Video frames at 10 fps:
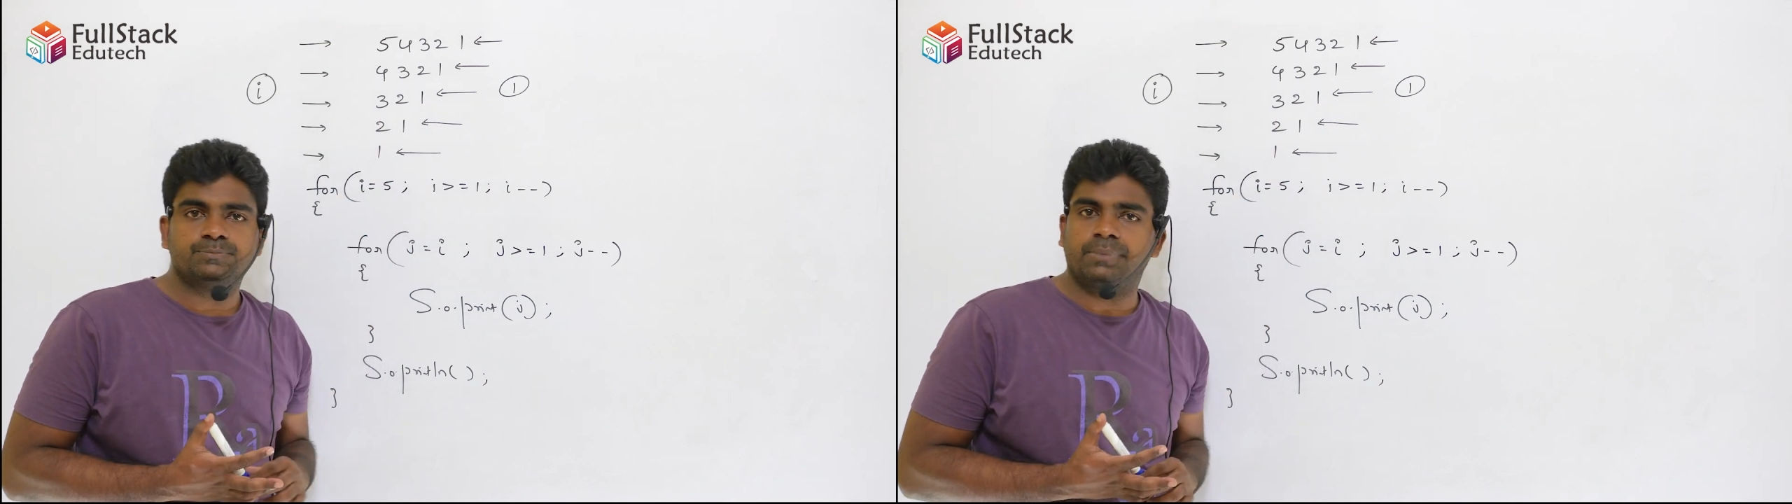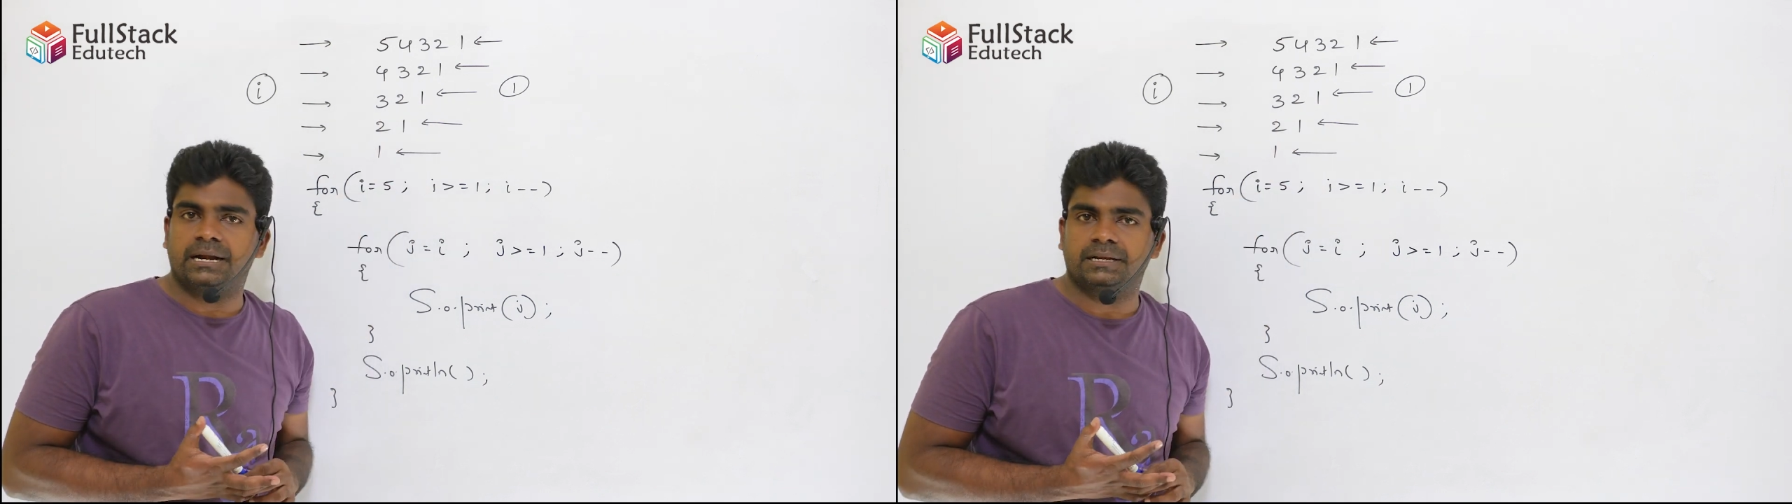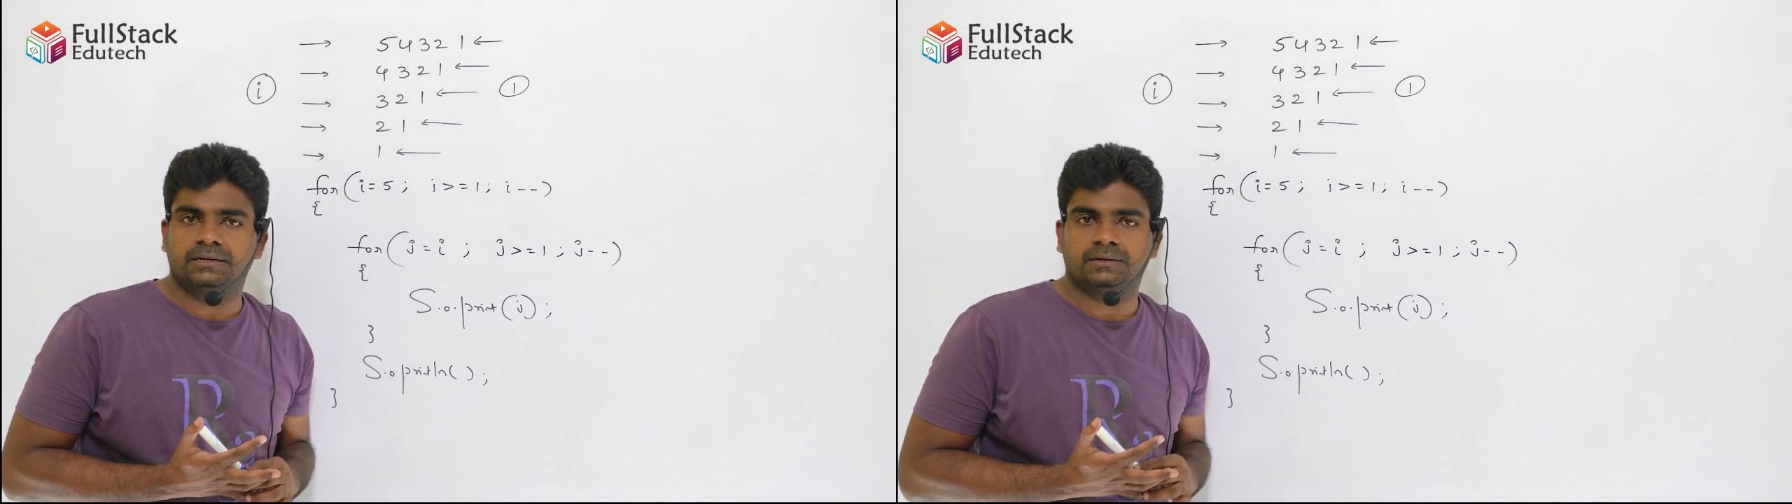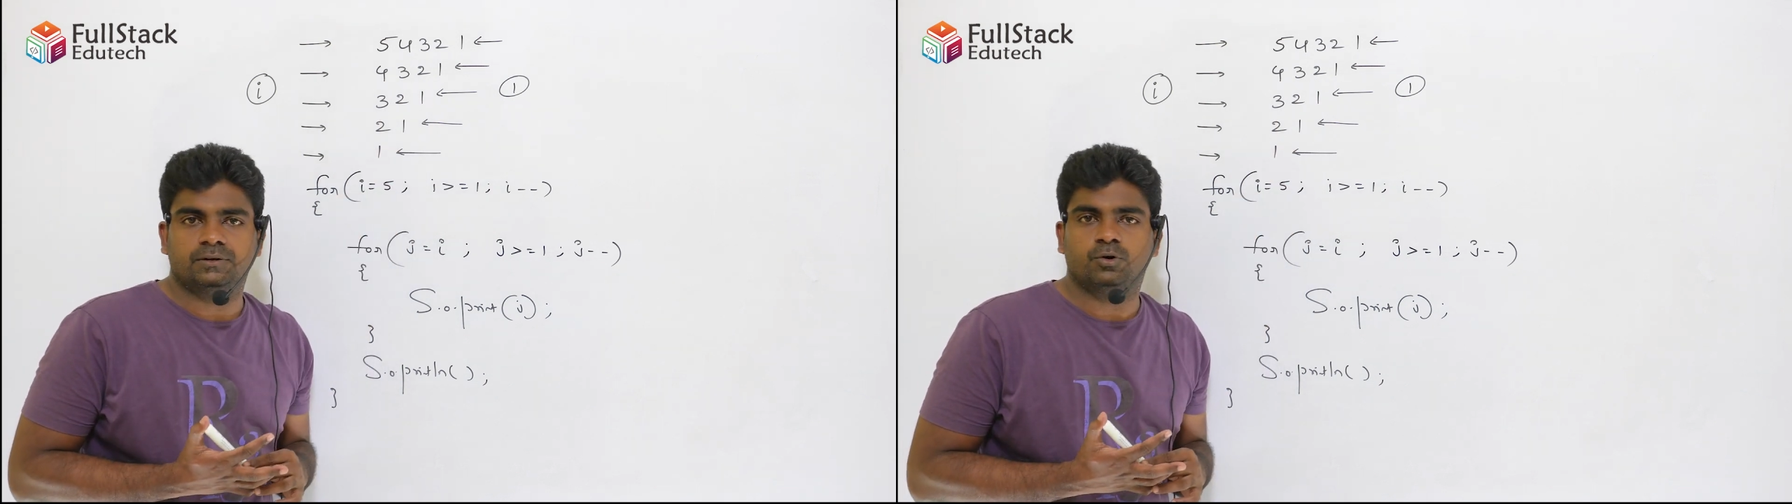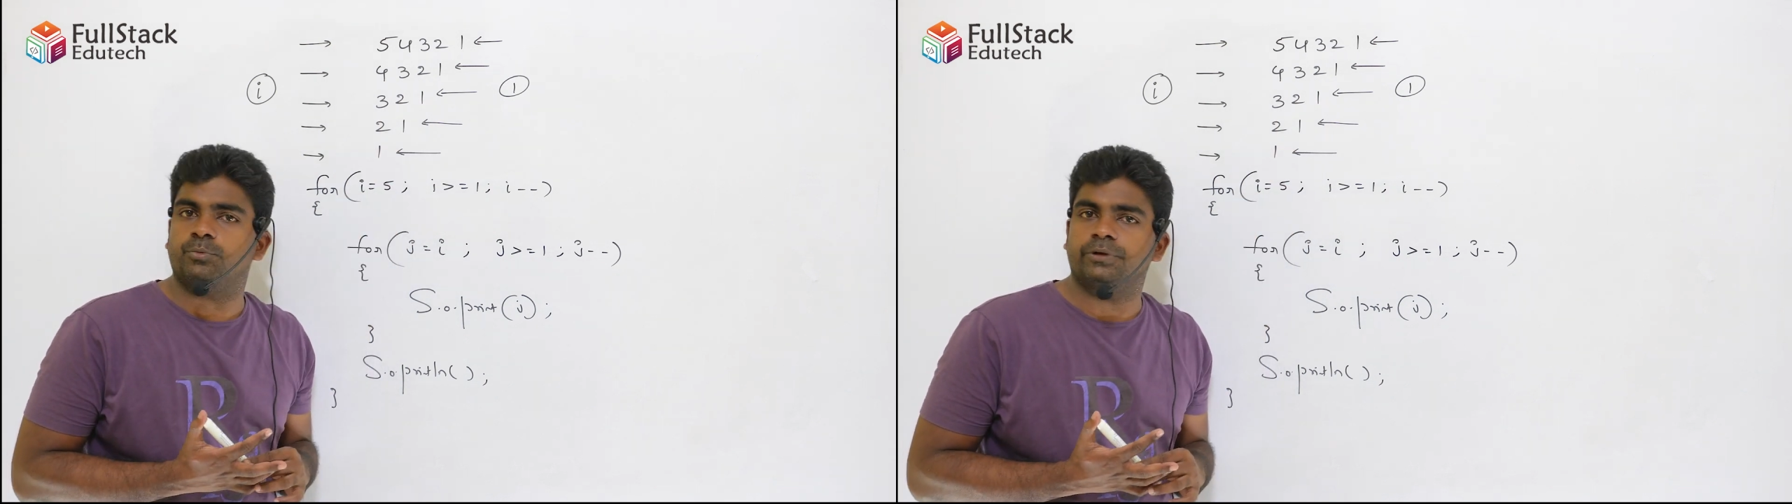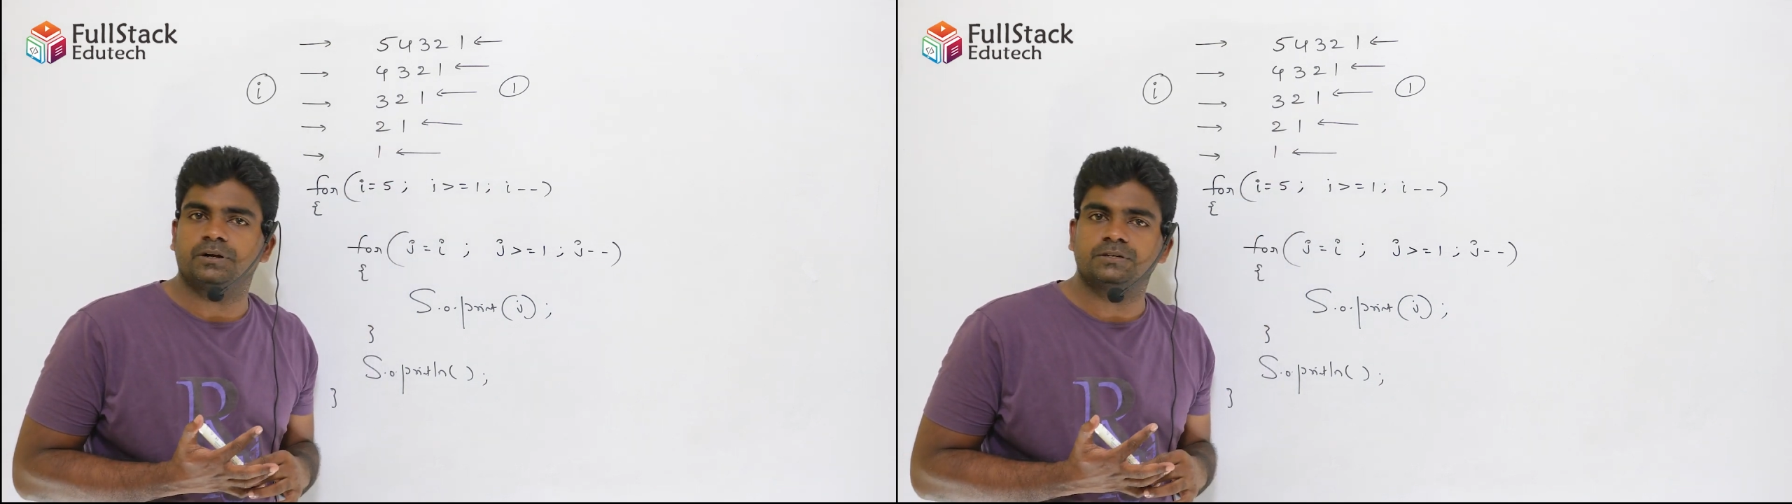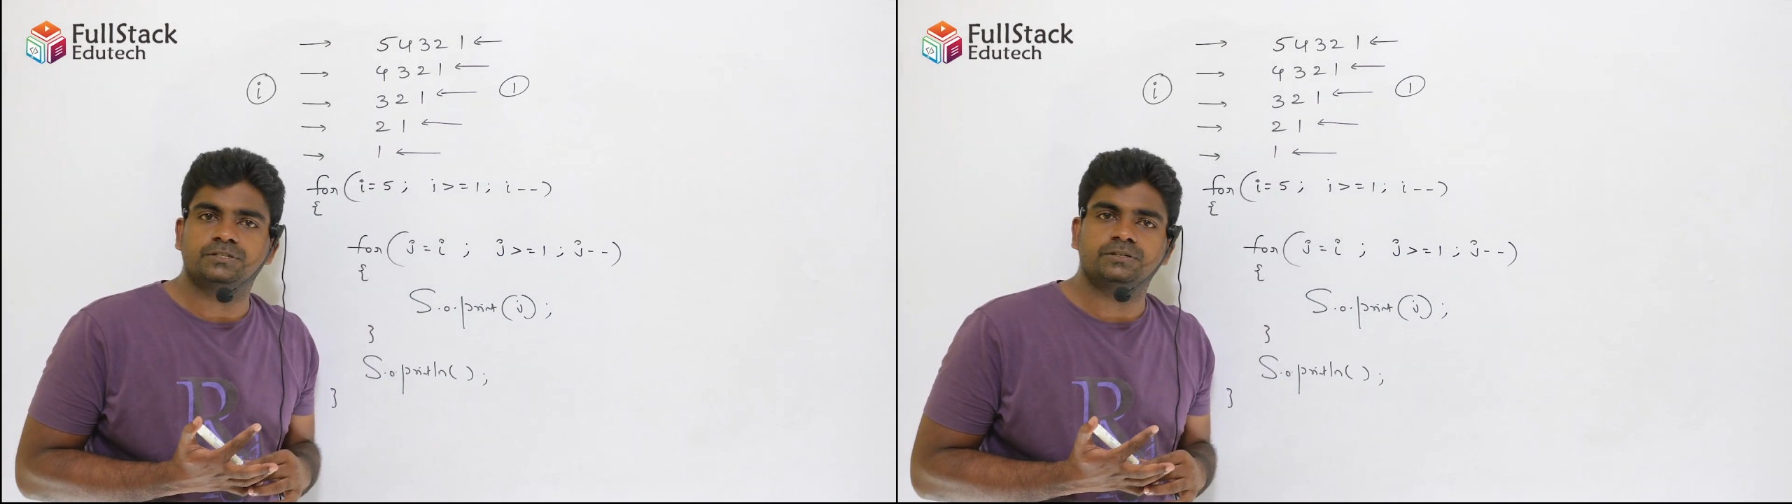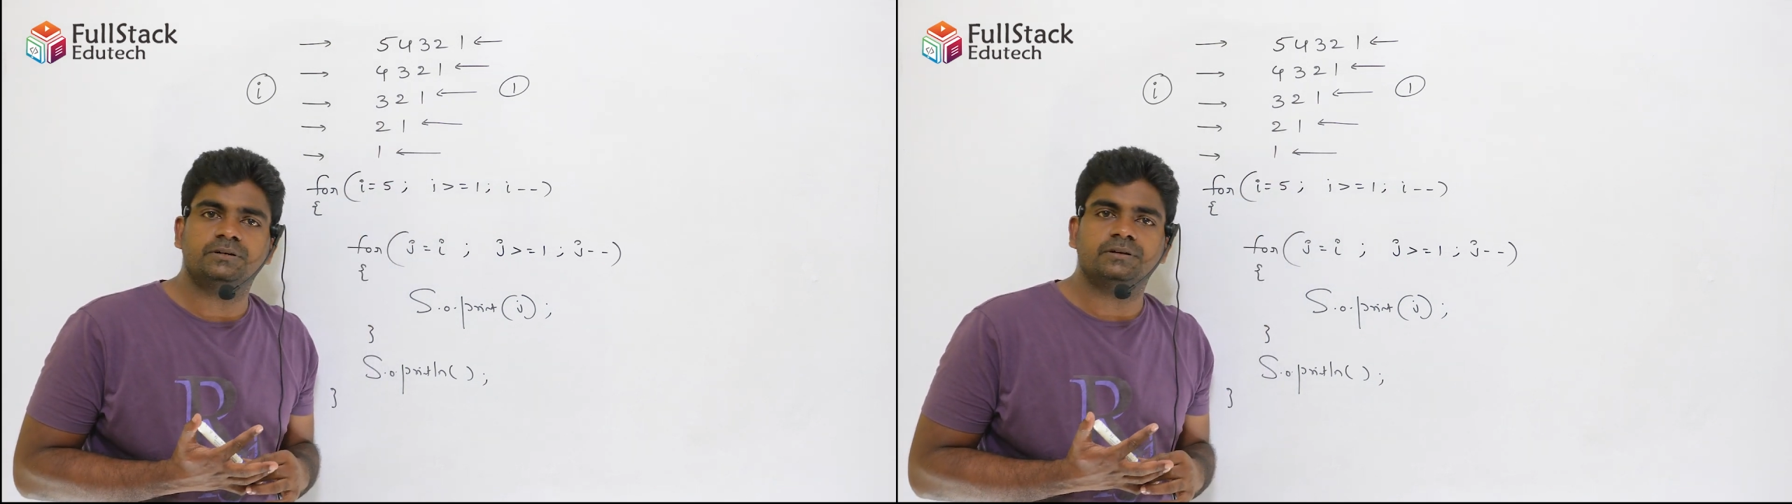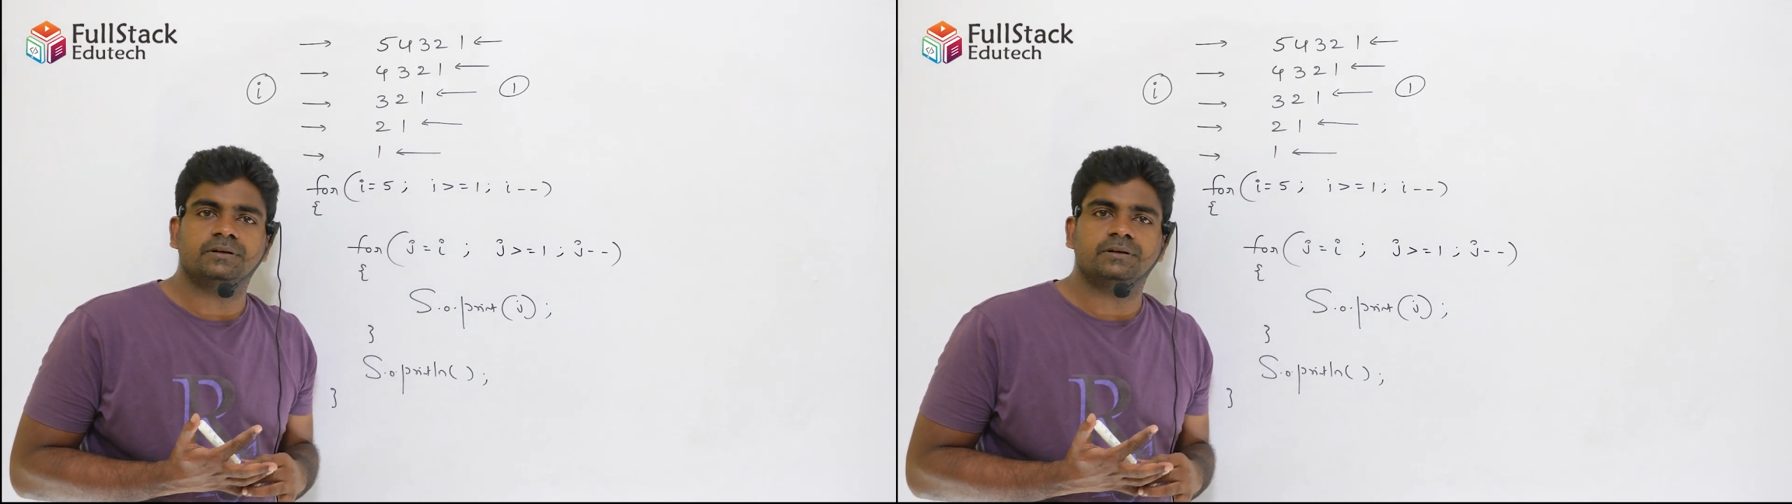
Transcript: pattern. Hope you understood.